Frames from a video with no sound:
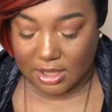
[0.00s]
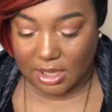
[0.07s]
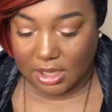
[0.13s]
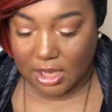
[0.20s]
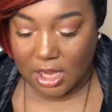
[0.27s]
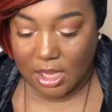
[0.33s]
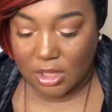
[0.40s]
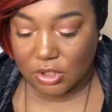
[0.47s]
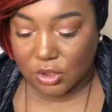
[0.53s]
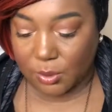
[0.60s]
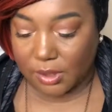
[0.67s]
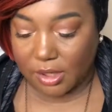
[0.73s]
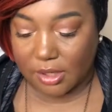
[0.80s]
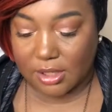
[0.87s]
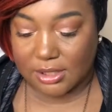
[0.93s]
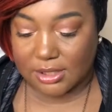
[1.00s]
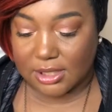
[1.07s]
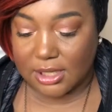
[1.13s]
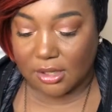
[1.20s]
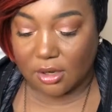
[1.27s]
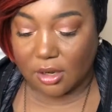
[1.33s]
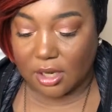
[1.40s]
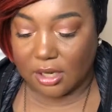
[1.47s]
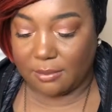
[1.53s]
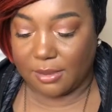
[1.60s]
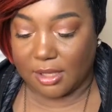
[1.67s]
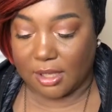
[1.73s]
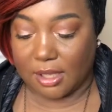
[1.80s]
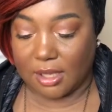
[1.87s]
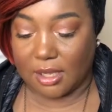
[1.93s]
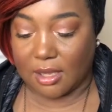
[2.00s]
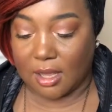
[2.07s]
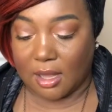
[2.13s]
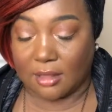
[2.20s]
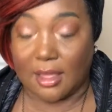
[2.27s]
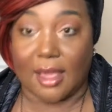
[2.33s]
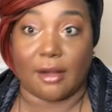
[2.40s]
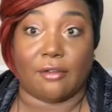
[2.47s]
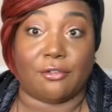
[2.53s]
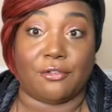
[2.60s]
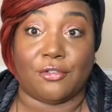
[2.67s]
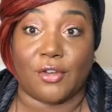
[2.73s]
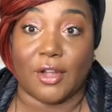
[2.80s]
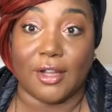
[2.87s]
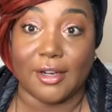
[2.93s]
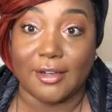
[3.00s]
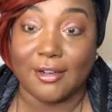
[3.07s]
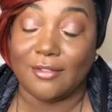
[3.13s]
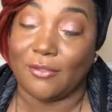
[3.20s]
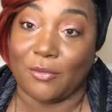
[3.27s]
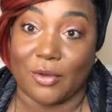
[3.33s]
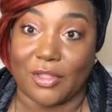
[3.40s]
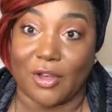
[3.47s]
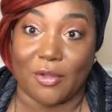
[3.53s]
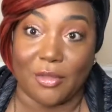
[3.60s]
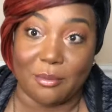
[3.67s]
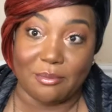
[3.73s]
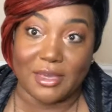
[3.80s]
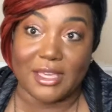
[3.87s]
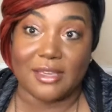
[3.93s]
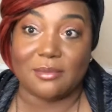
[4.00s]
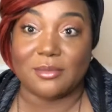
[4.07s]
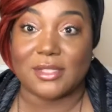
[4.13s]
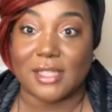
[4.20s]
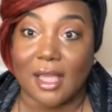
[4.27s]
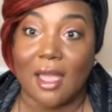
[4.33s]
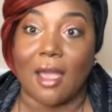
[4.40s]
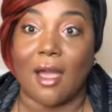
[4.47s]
Like Twitter is either going to be a lot of fun with all the memes,